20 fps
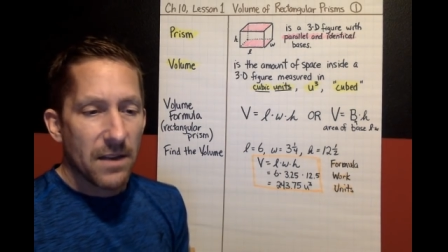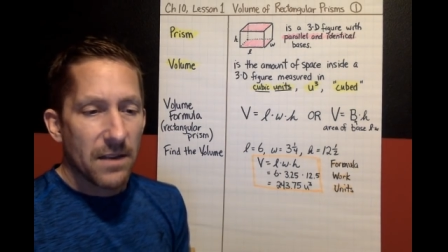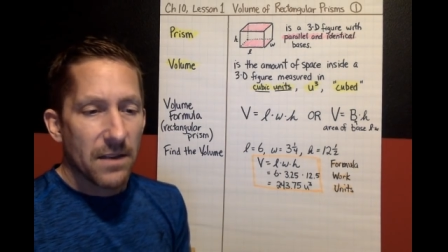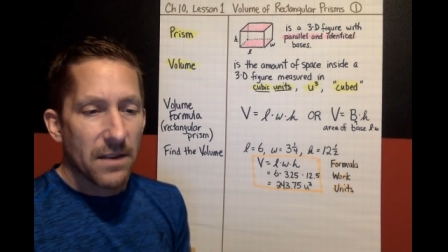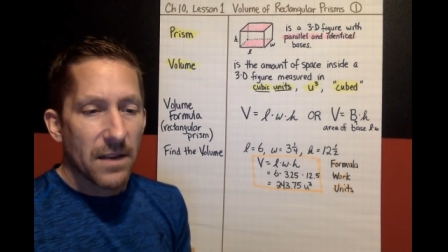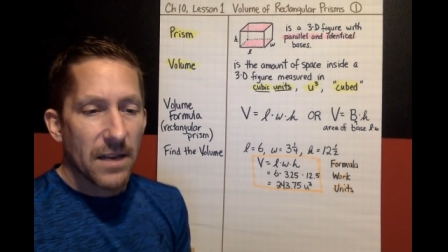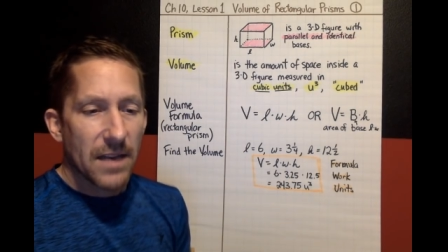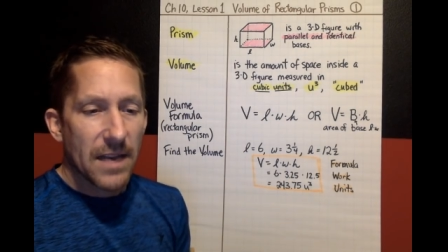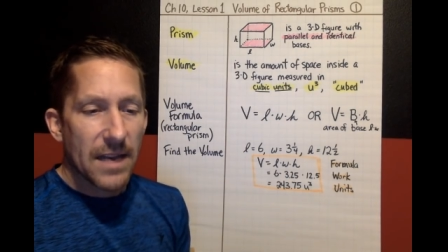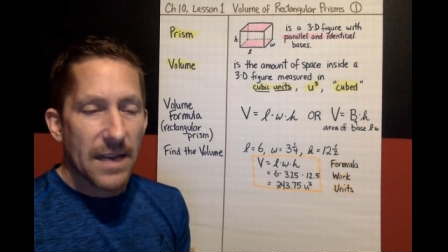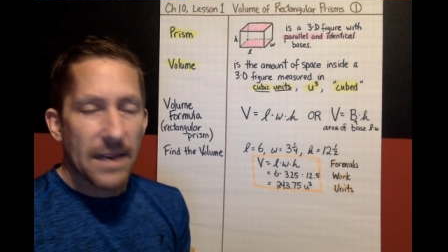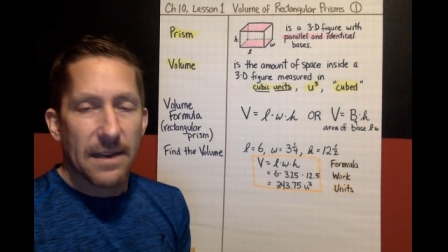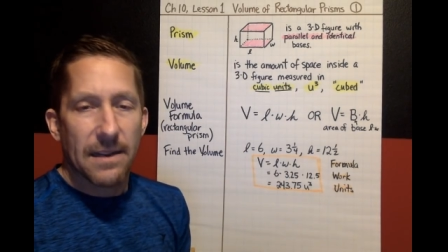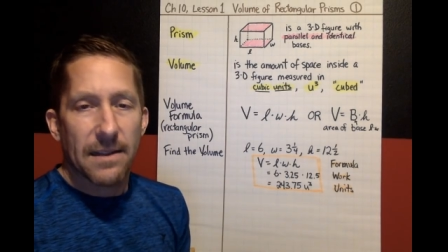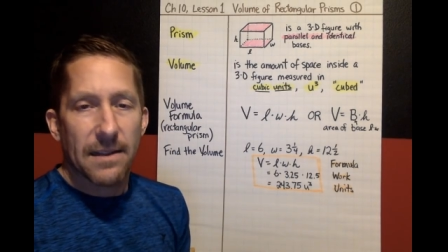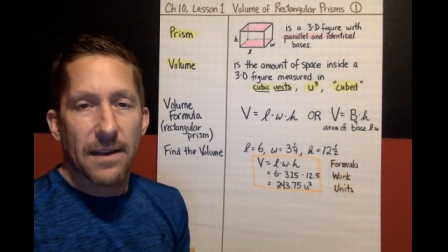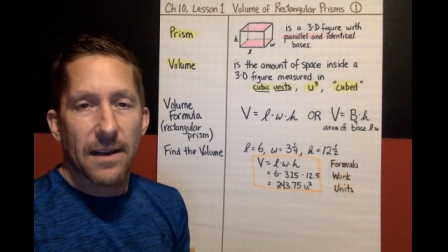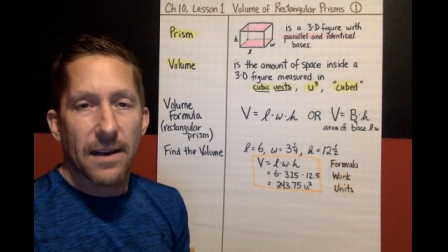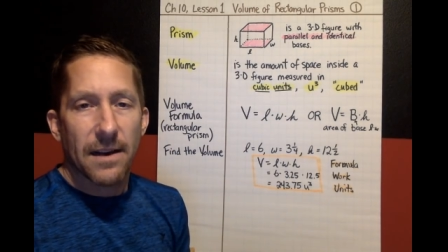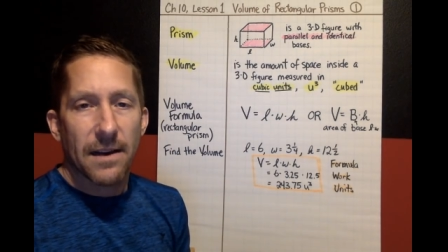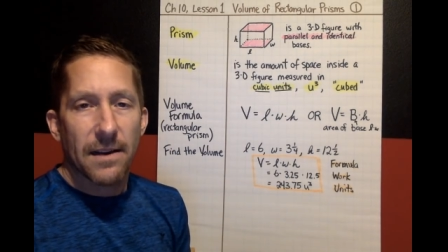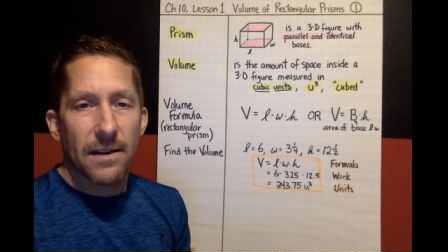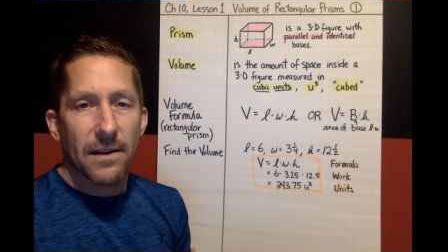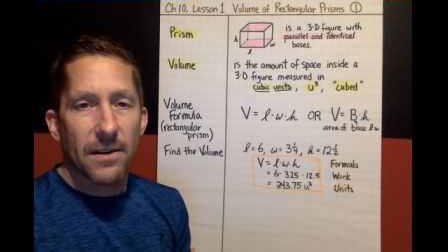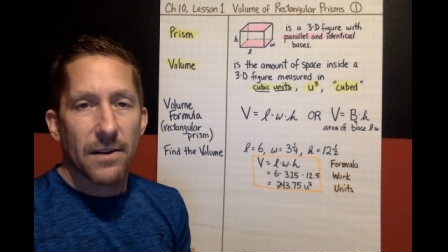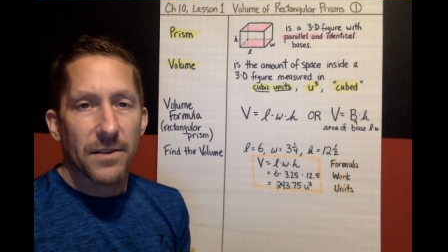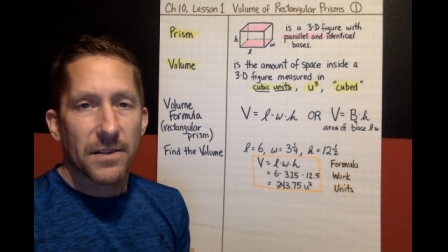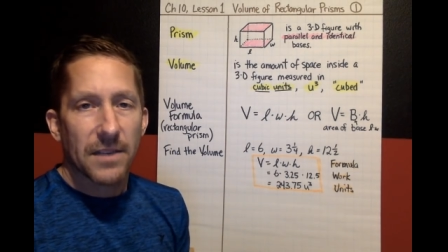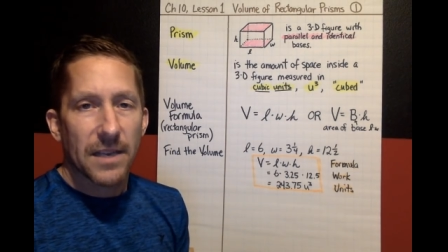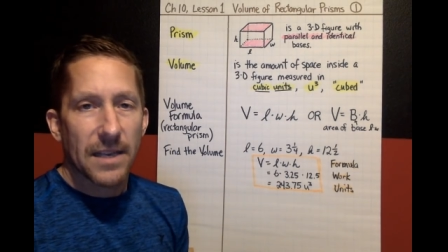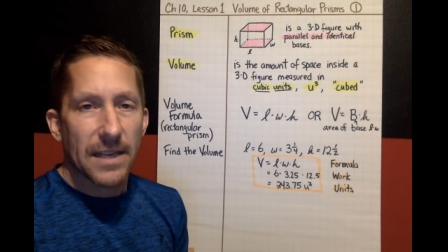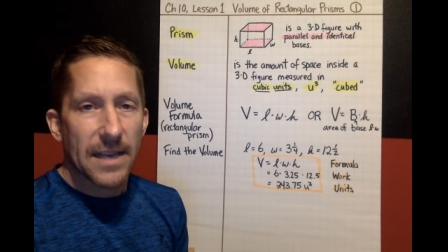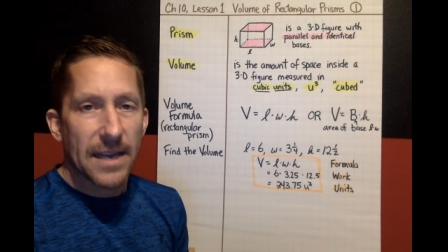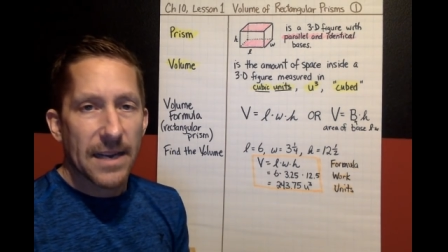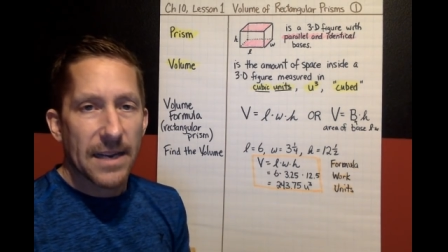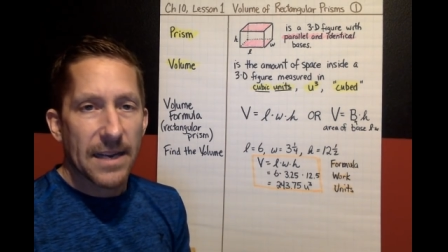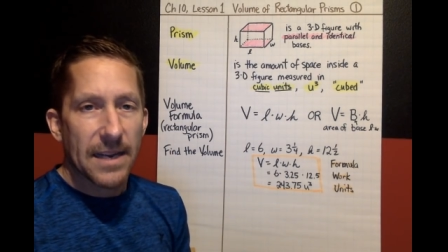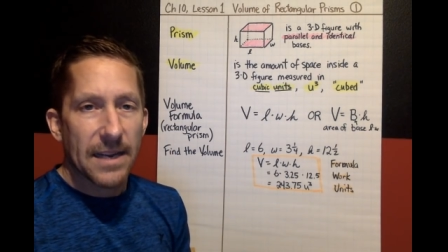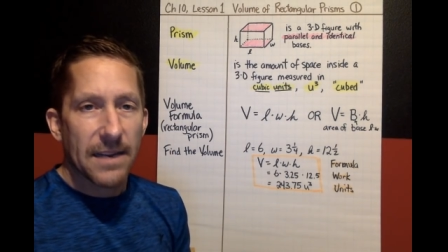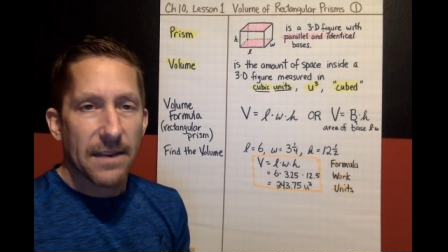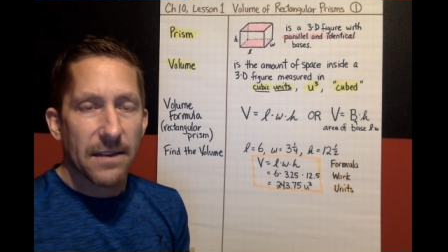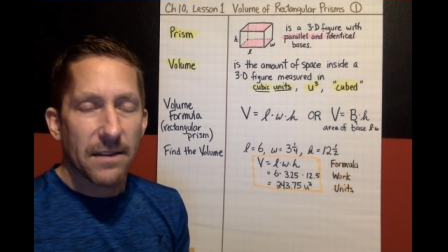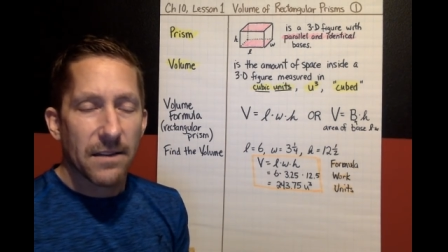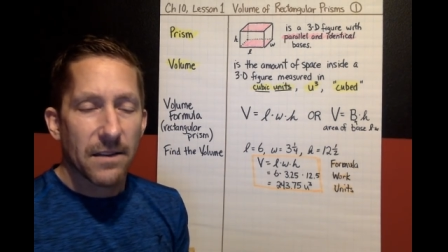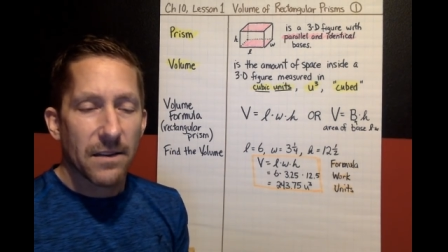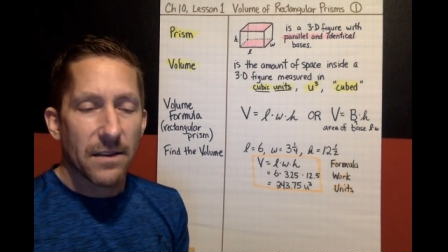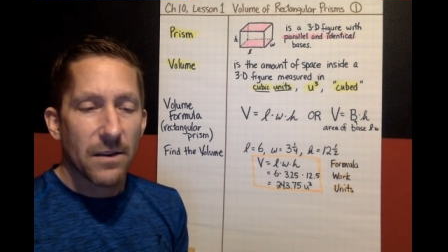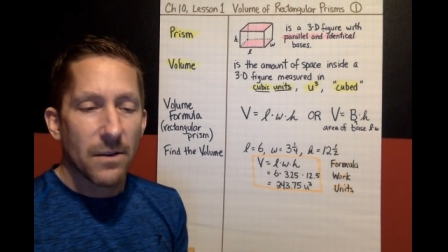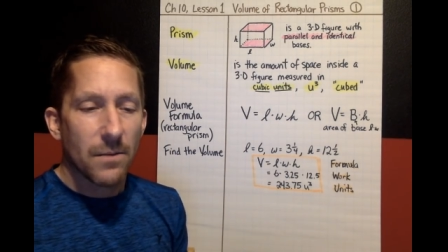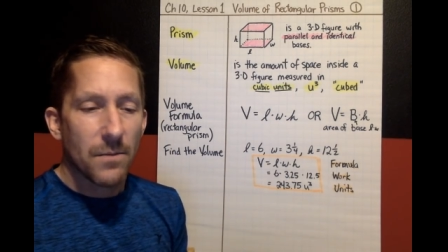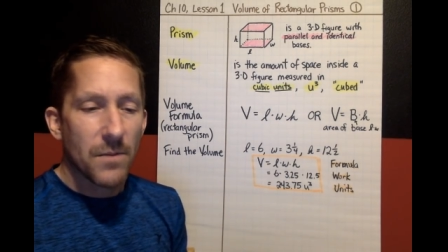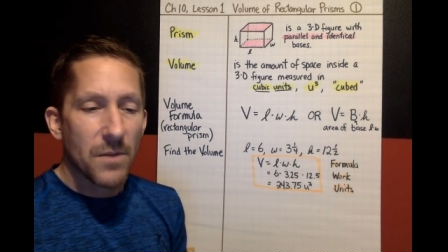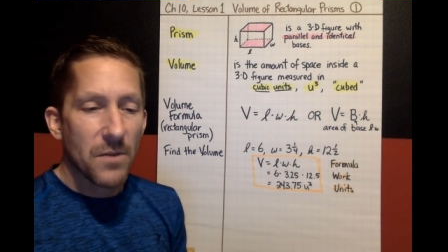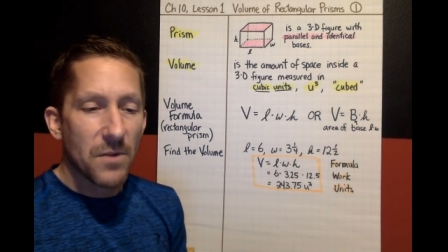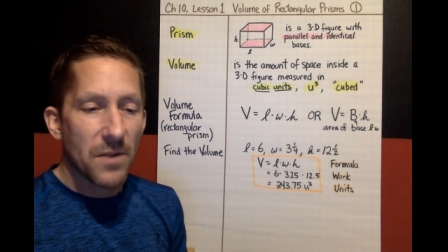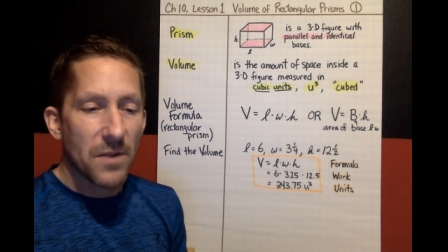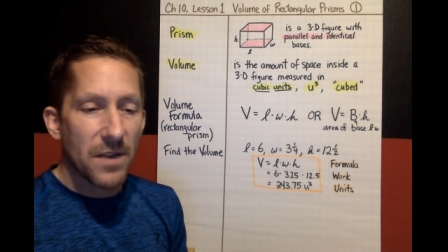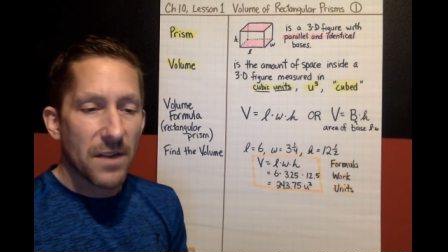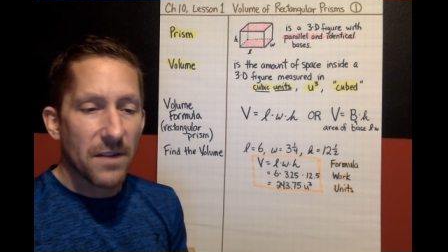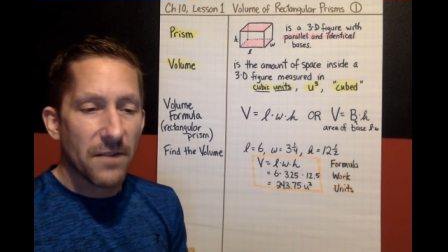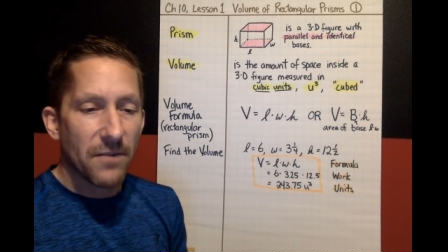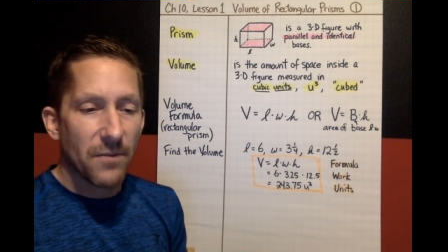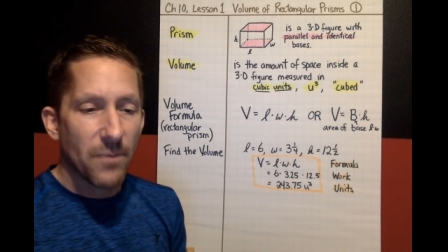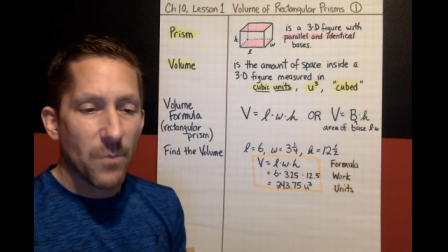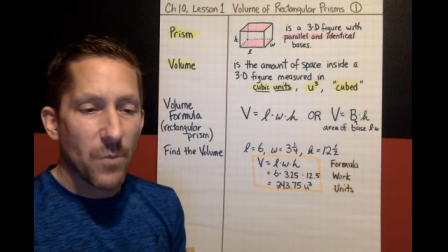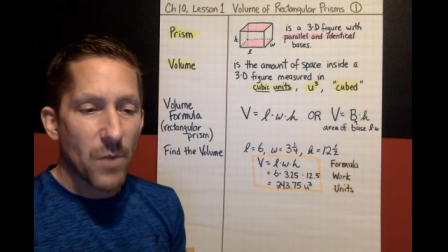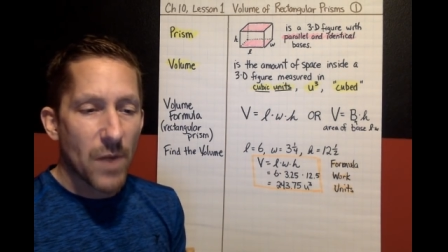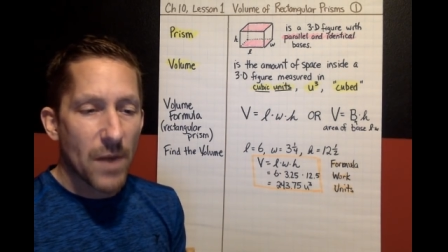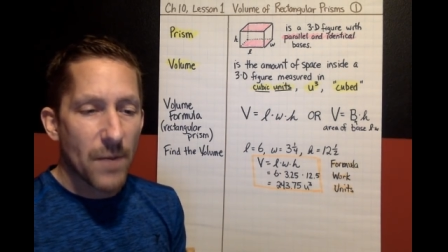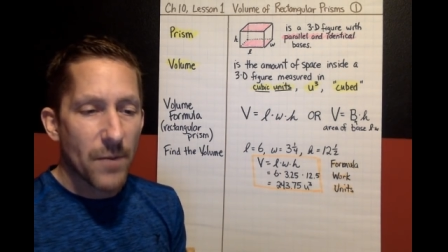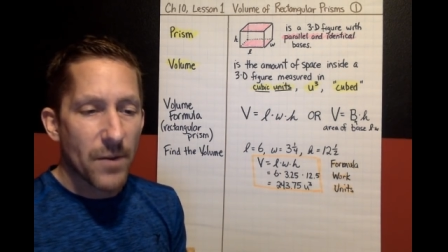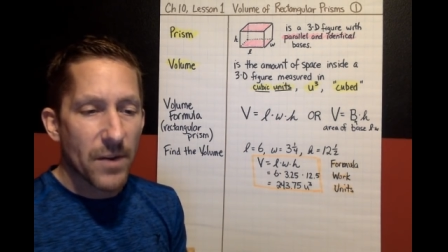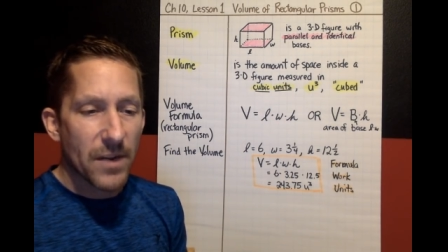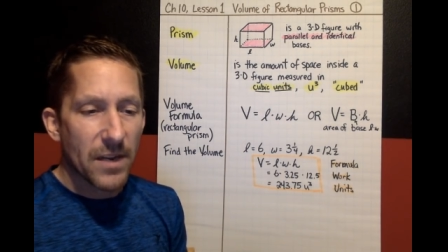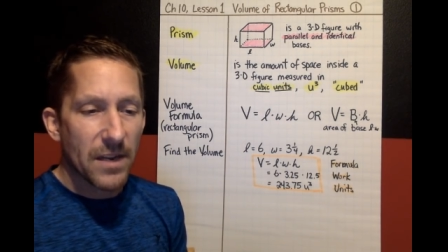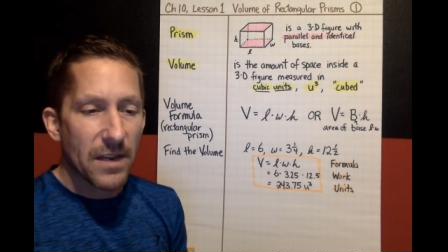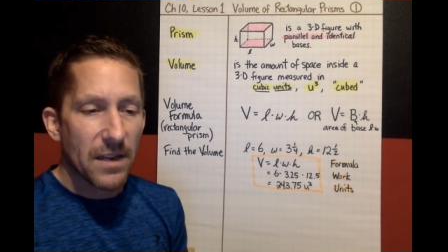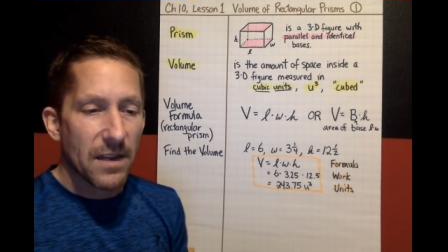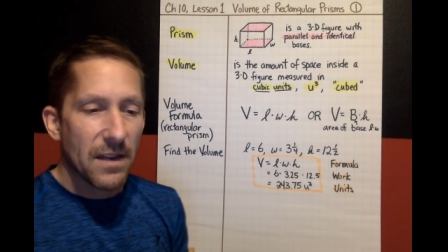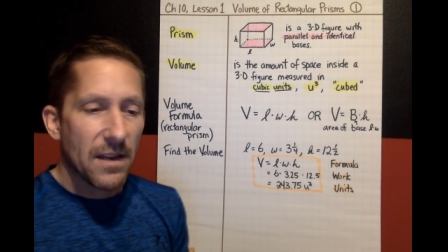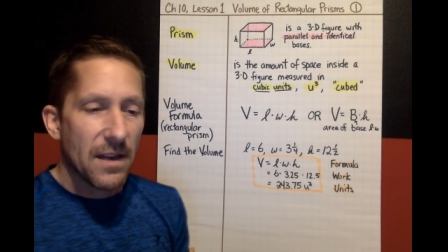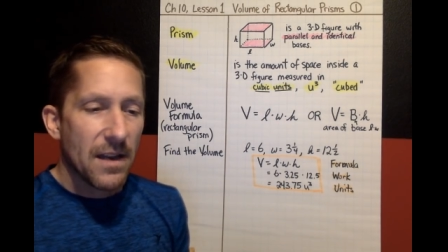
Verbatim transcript: Again, uh, I'll say that again the commutative property.